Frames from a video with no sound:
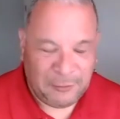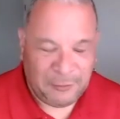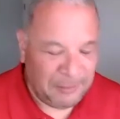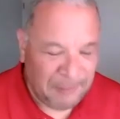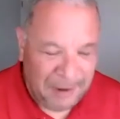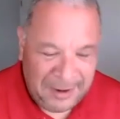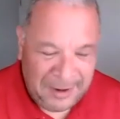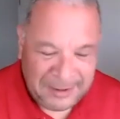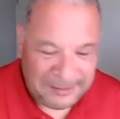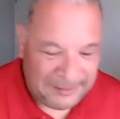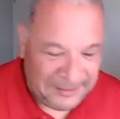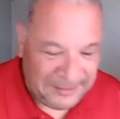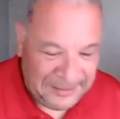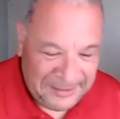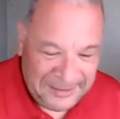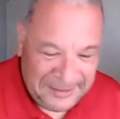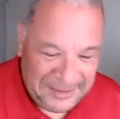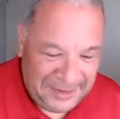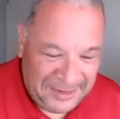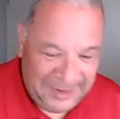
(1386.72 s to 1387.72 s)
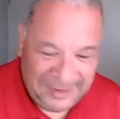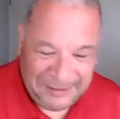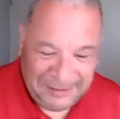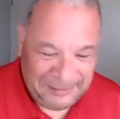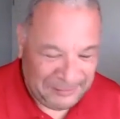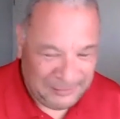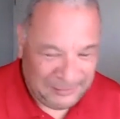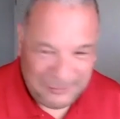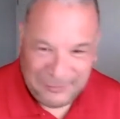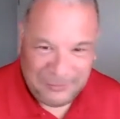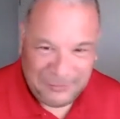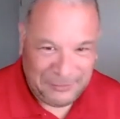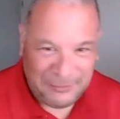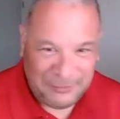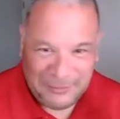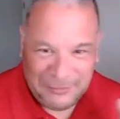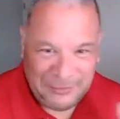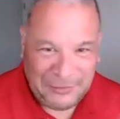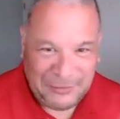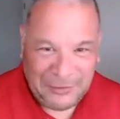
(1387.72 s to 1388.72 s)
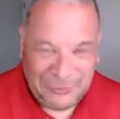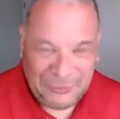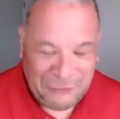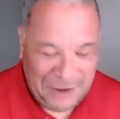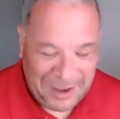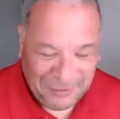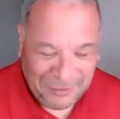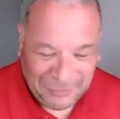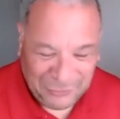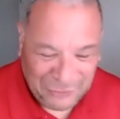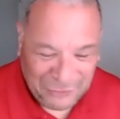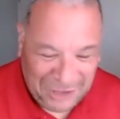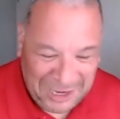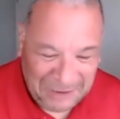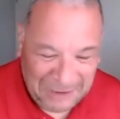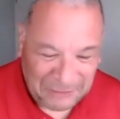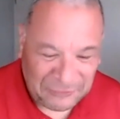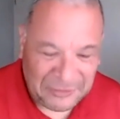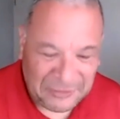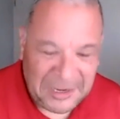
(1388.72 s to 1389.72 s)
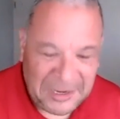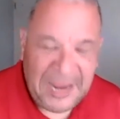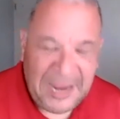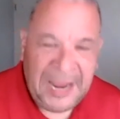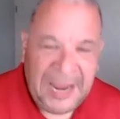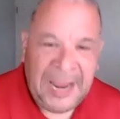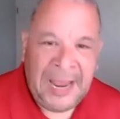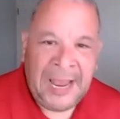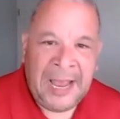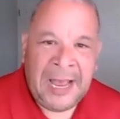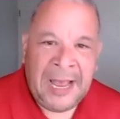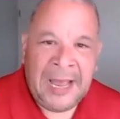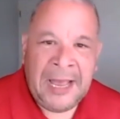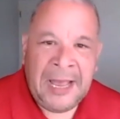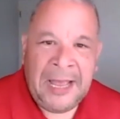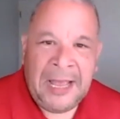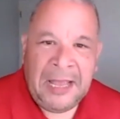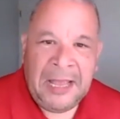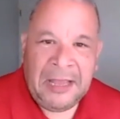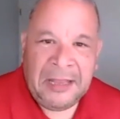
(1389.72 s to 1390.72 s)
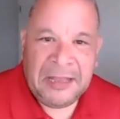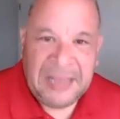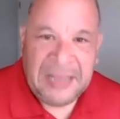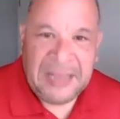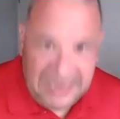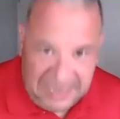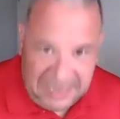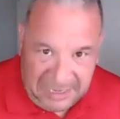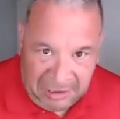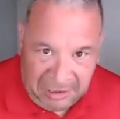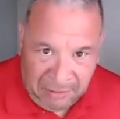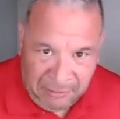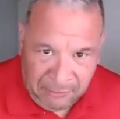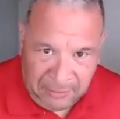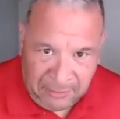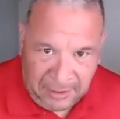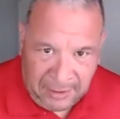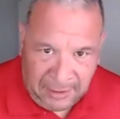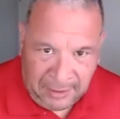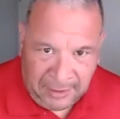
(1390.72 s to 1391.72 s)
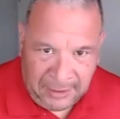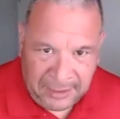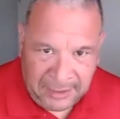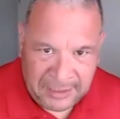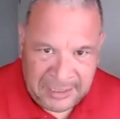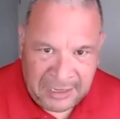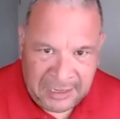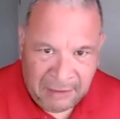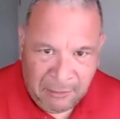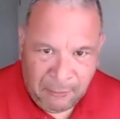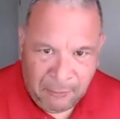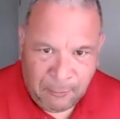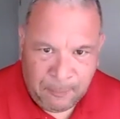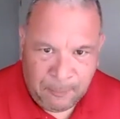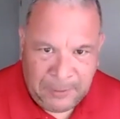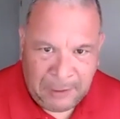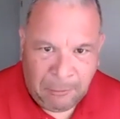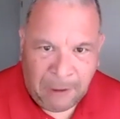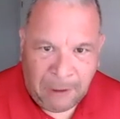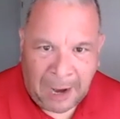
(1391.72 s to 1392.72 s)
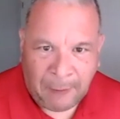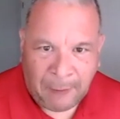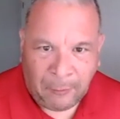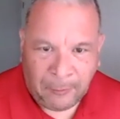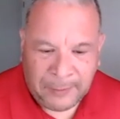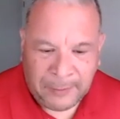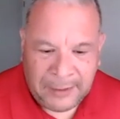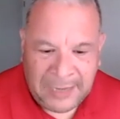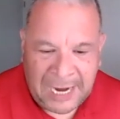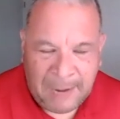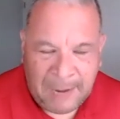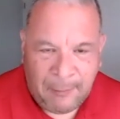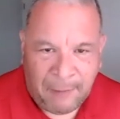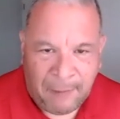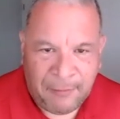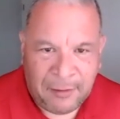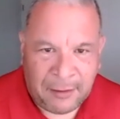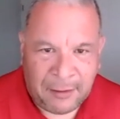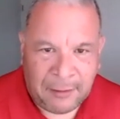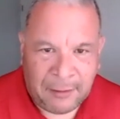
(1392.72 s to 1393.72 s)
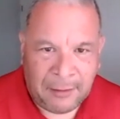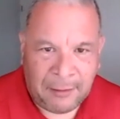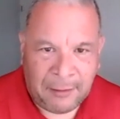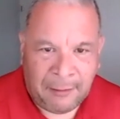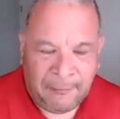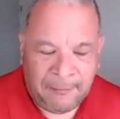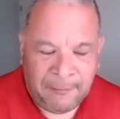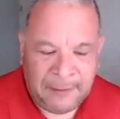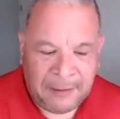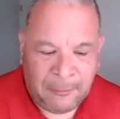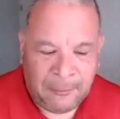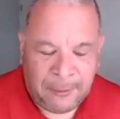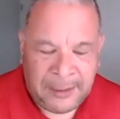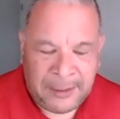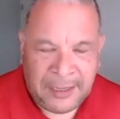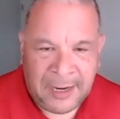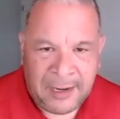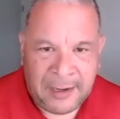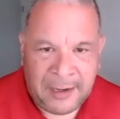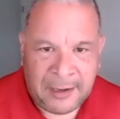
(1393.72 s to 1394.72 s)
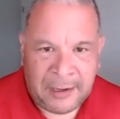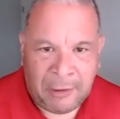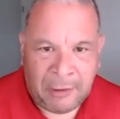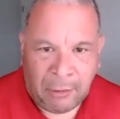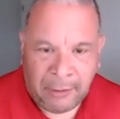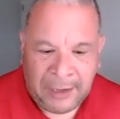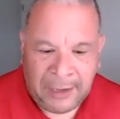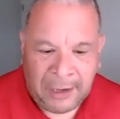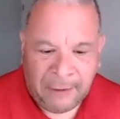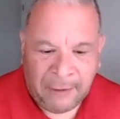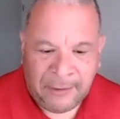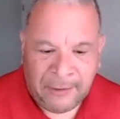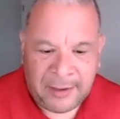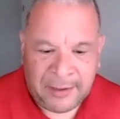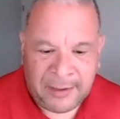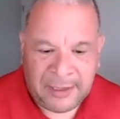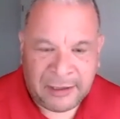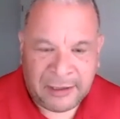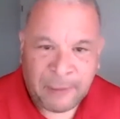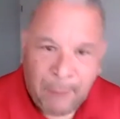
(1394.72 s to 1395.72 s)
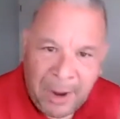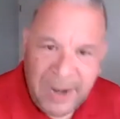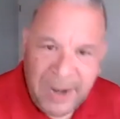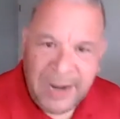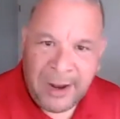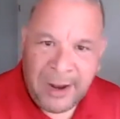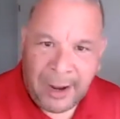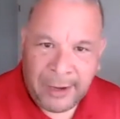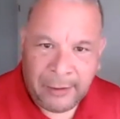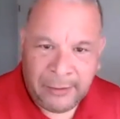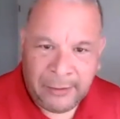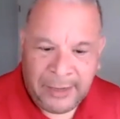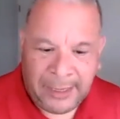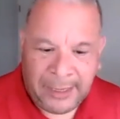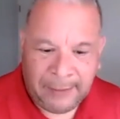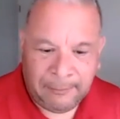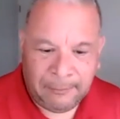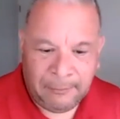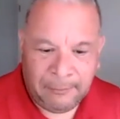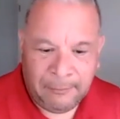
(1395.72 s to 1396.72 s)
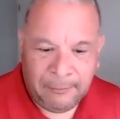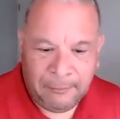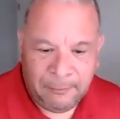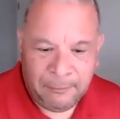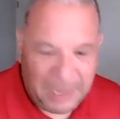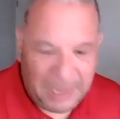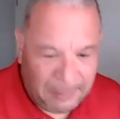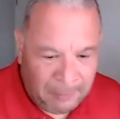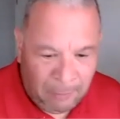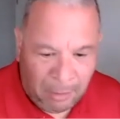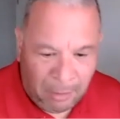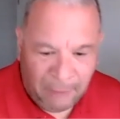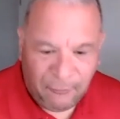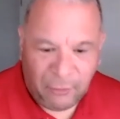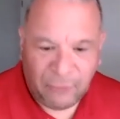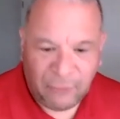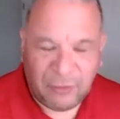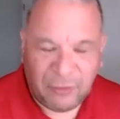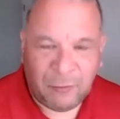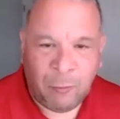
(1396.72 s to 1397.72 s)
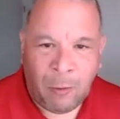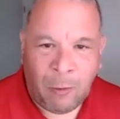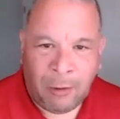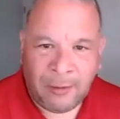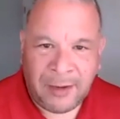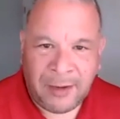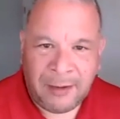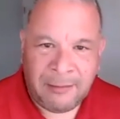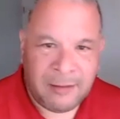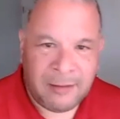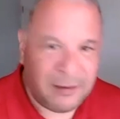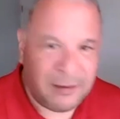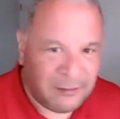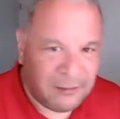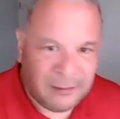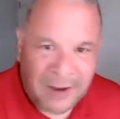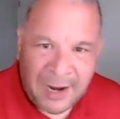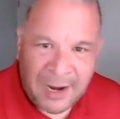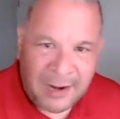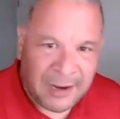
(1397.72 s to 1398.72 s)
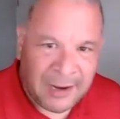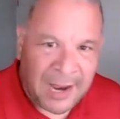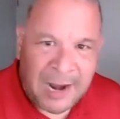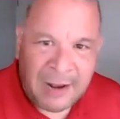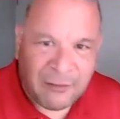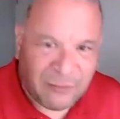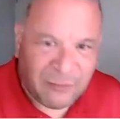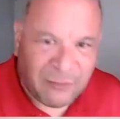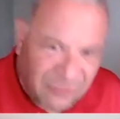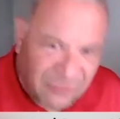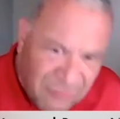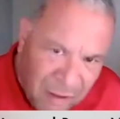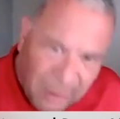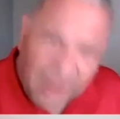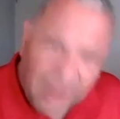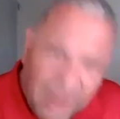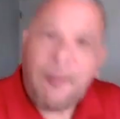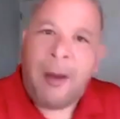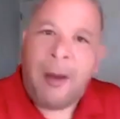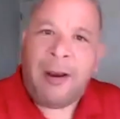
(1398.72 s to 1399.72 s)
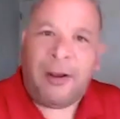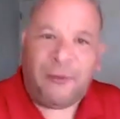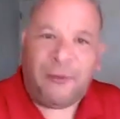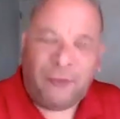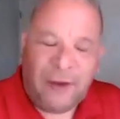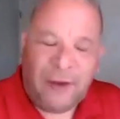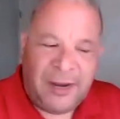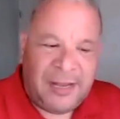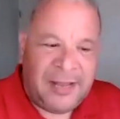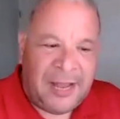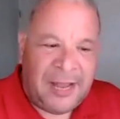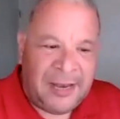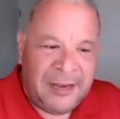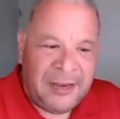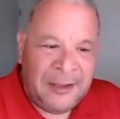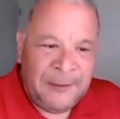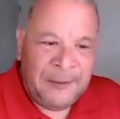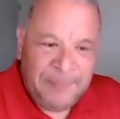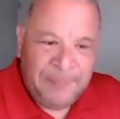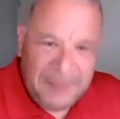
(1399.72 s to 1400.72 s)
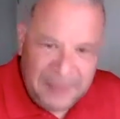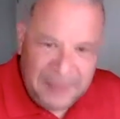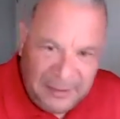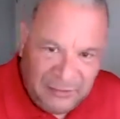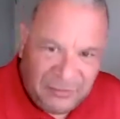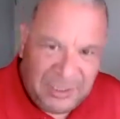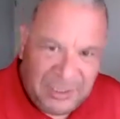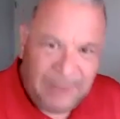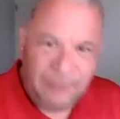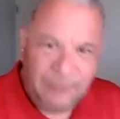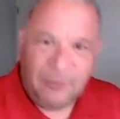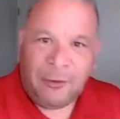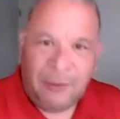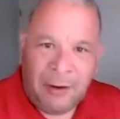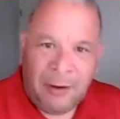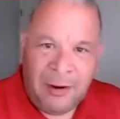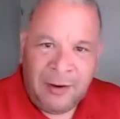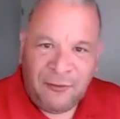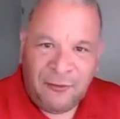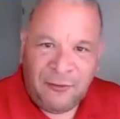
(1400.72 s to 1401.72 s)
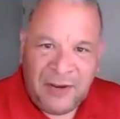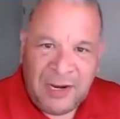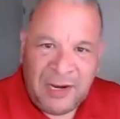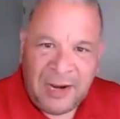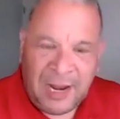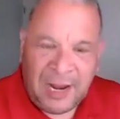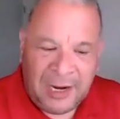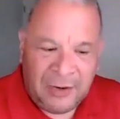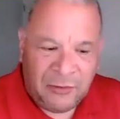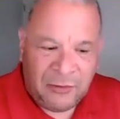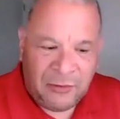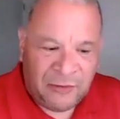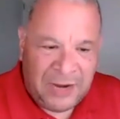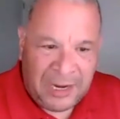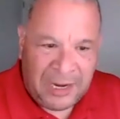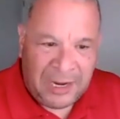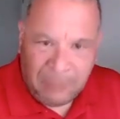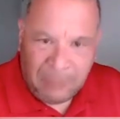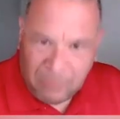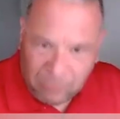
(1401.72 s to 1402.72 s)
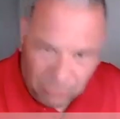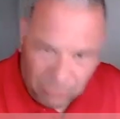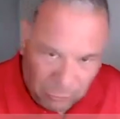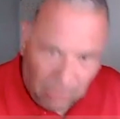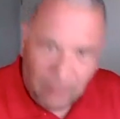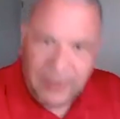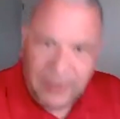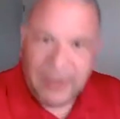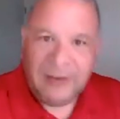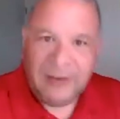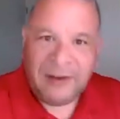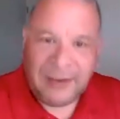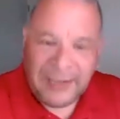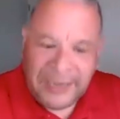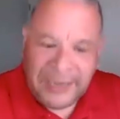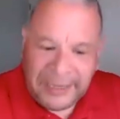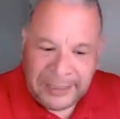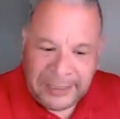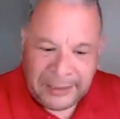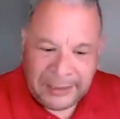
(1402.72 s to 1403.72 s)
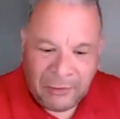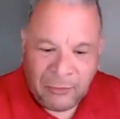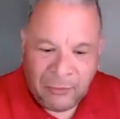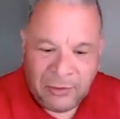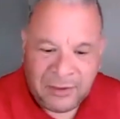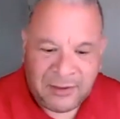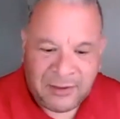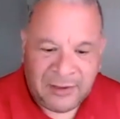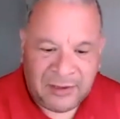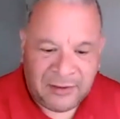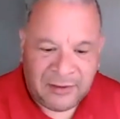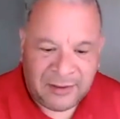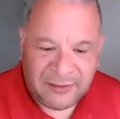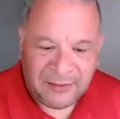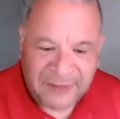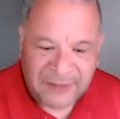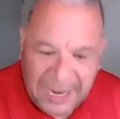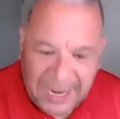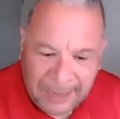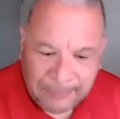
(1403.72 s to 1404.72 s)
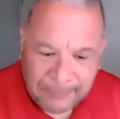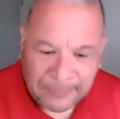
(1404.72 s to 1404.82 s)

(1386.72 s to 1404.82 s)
right. Hey, contrast and styles. The other big rivalry game of the weekend in our area is the Branding Iron game. Diamond Bar versus Walnut. This is kind of snuck up on us, Freddie, that these teams are undefeated, I understand, going into this game.